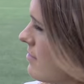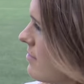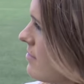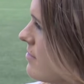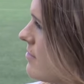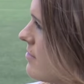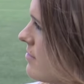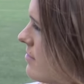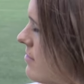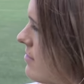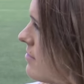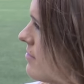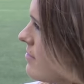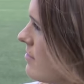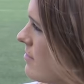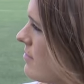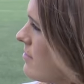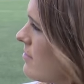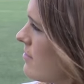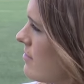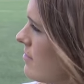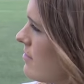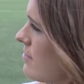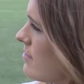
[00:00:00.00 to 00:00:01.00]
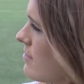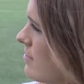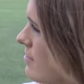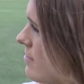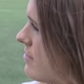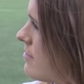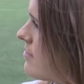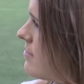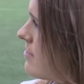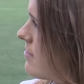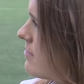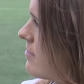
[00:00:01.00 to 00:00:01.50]

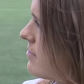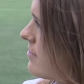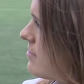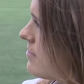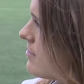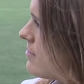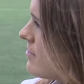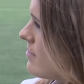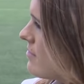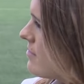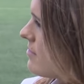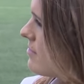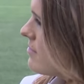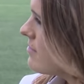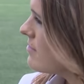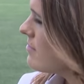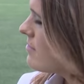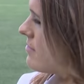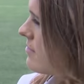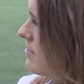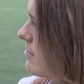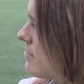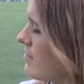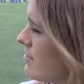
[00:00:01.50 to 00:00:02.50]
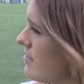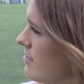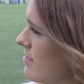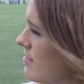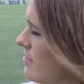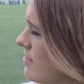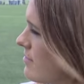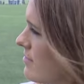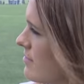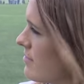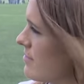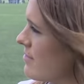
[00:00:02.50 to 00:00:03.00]

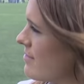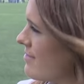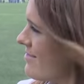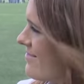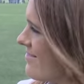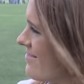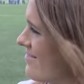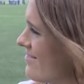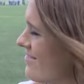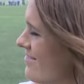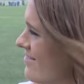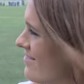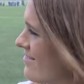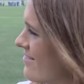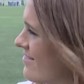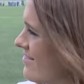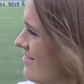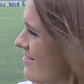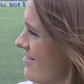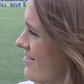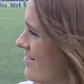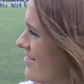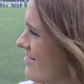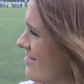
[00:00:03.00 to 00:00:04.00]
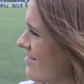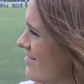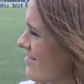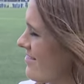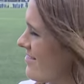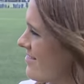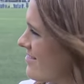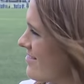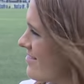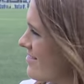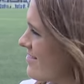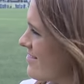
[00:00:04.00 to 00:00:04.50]

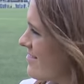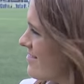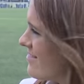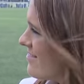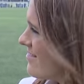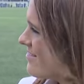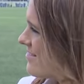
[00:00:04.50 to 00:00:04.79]
No words are spoken by the person on screen.